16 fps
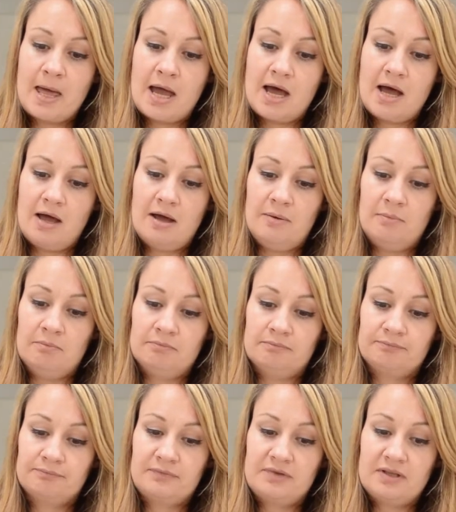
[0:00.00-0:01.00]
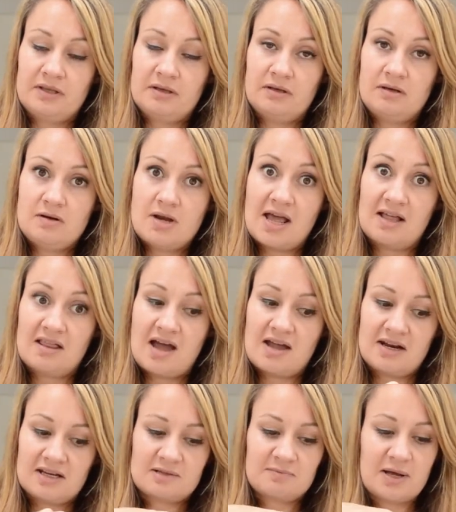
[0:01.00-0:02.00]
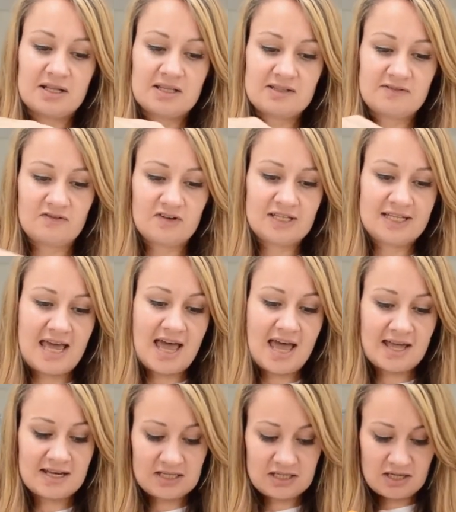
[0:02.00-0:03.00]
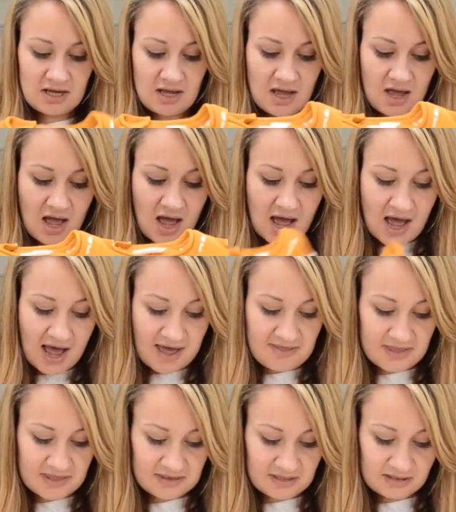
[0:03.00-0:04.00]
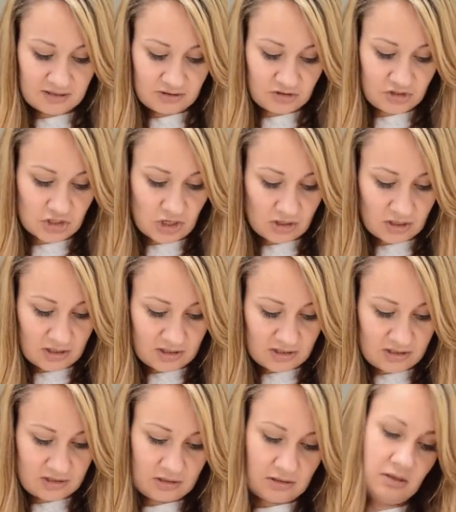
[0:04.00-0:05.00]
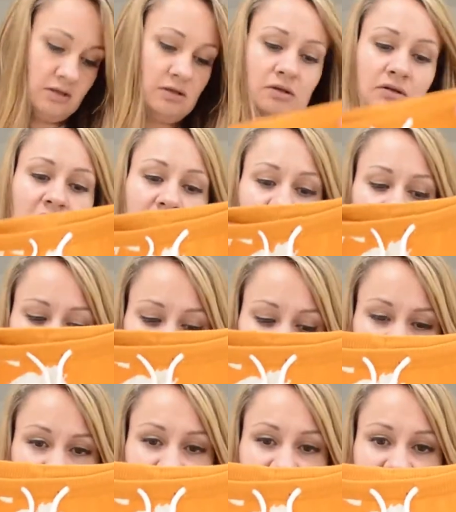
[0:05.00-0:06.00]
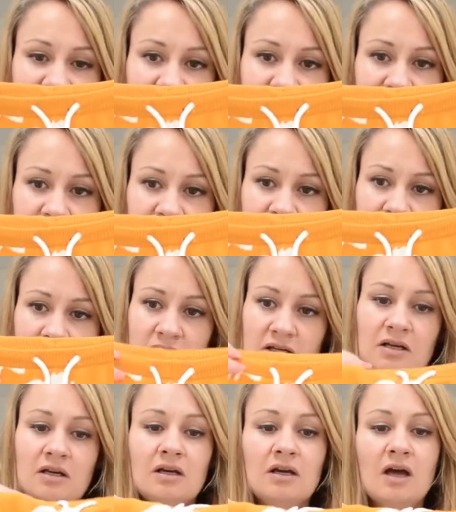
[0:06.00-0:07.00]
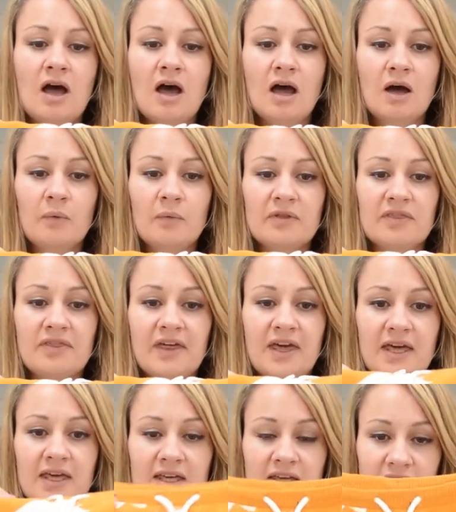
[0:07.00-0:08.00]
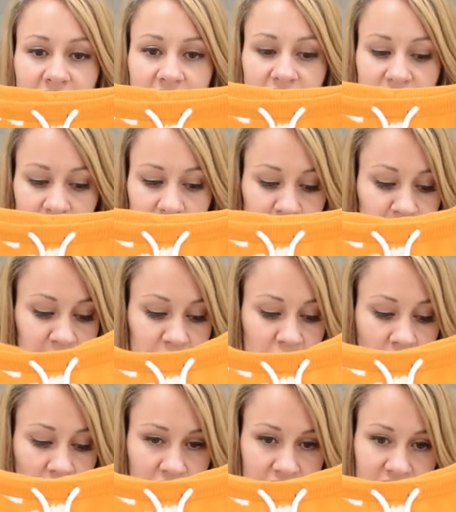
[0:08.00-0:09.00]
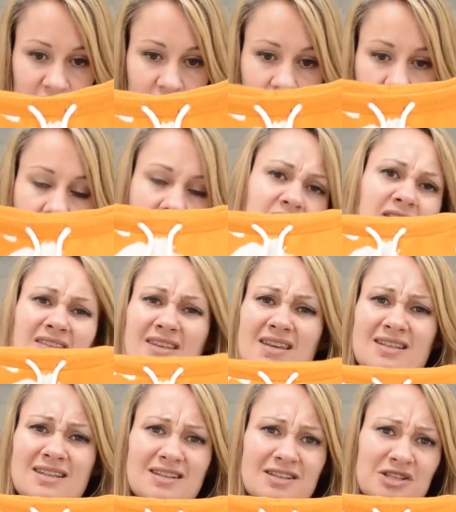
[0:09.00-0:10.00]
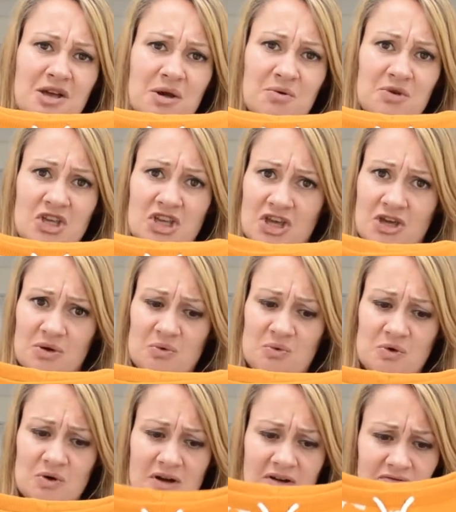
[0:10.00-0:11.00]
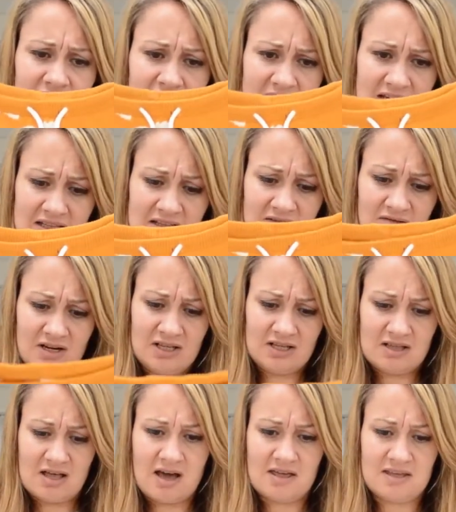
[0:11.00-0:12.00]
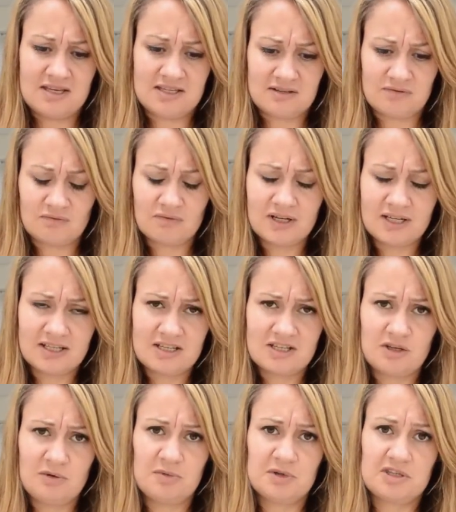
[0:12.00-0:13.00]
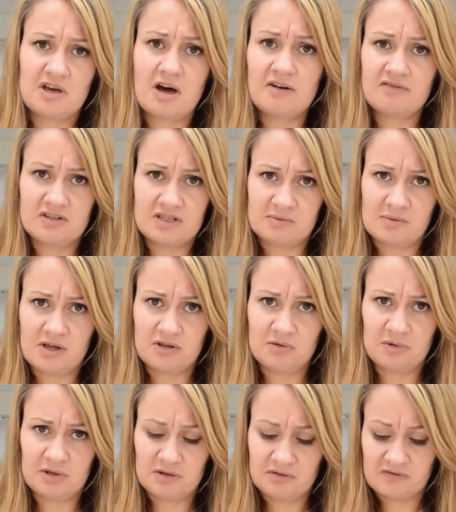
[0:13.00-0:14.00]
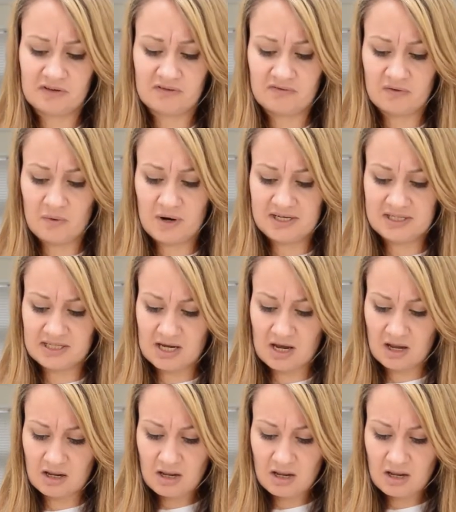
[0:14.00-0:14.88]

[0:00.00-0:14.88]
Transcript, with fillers: um, neckline expands for his head uh, and then the little joggers are also knitted with the little toggles on. I think this is so cute. I really, really like these. They're really super soft as well. They'll be lovely for winter.